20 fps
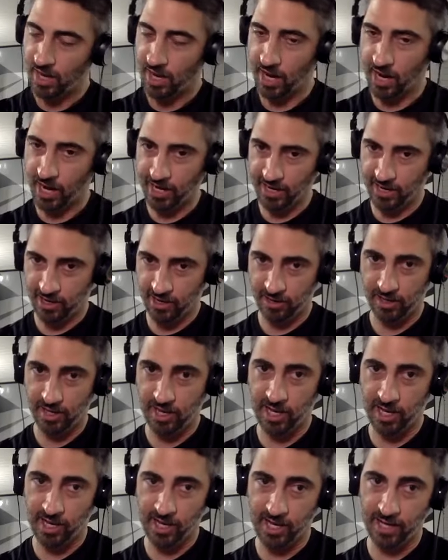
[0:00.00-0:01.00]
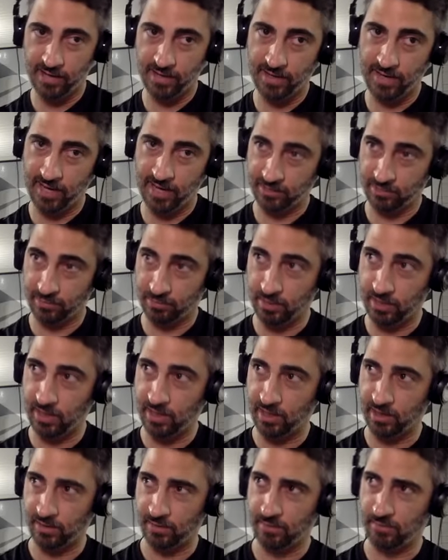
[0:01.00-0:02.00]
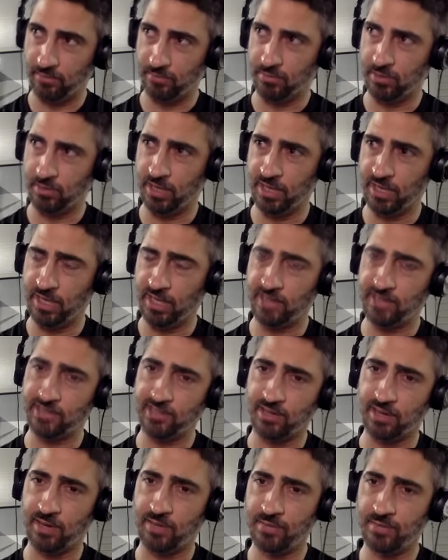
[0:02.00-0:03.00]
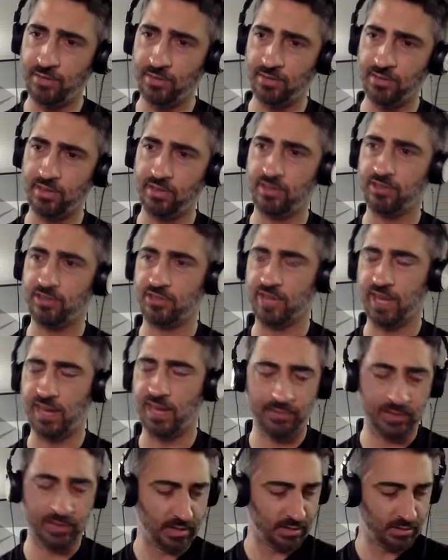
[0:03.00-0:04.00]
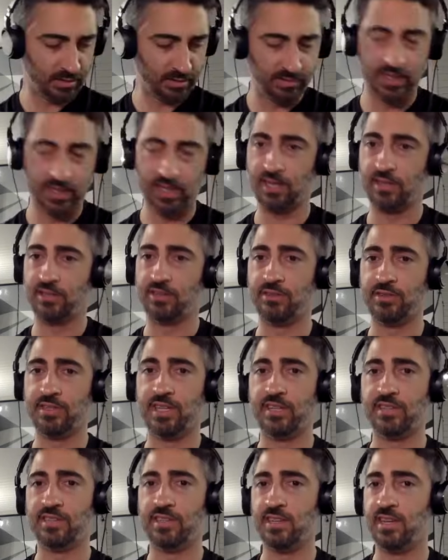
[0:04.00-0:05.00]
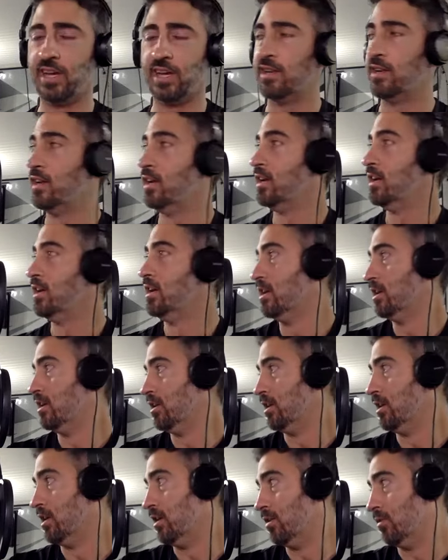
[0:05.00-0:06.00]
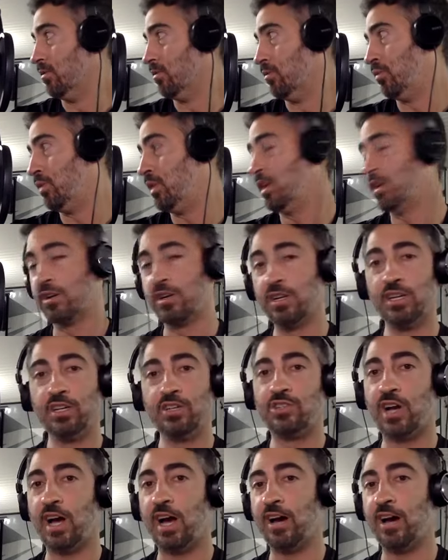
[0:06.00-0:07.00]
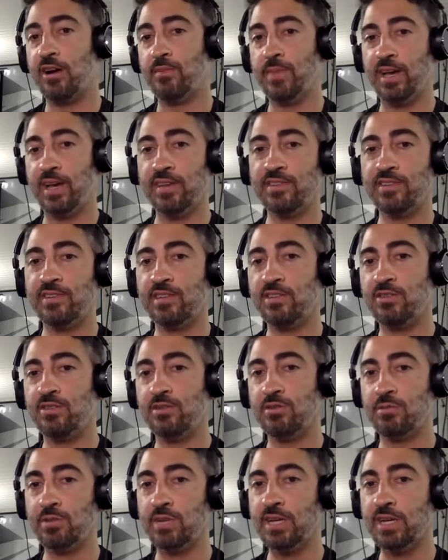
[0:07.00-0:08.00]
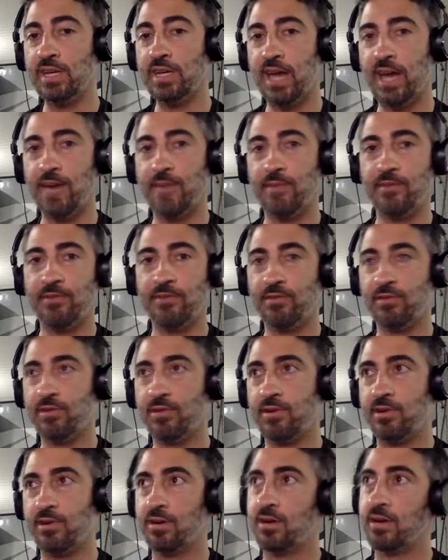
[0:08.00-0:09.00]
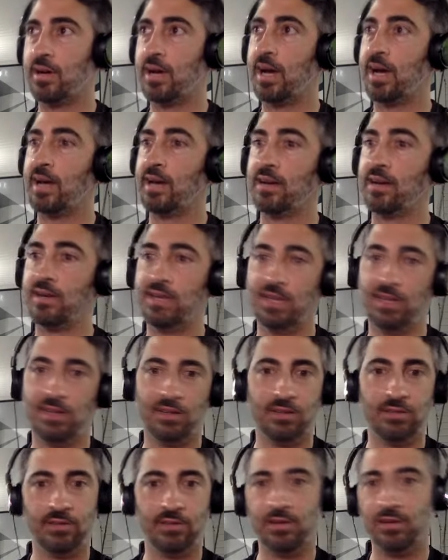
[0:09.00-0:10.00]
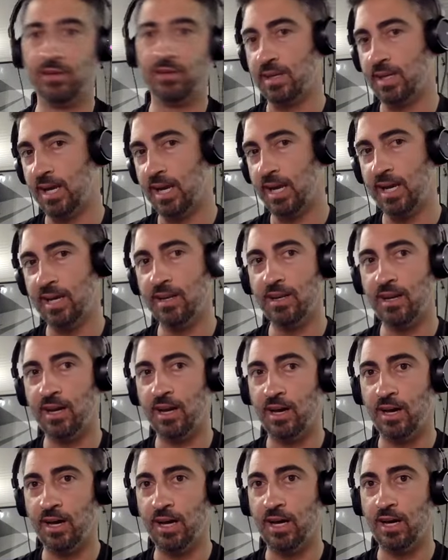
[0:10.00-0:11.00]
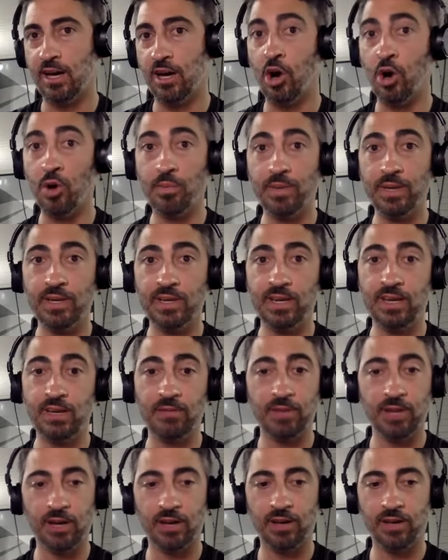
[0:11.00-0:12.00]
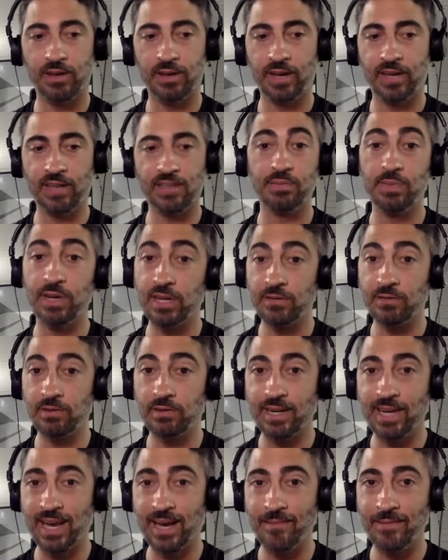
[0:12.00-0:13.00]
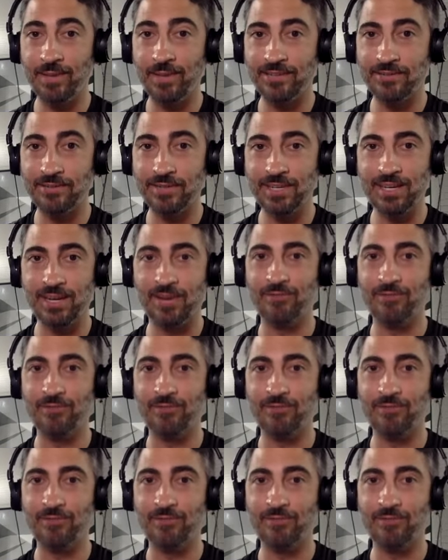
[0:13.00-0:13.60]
all right, y'all. All right. Next week, I'm doing a little traveling. I don't even think I told Dustin yet. We're going to try our best to do a recap before I get on the road and can't. Hoping to give y'all a nice big recap next week.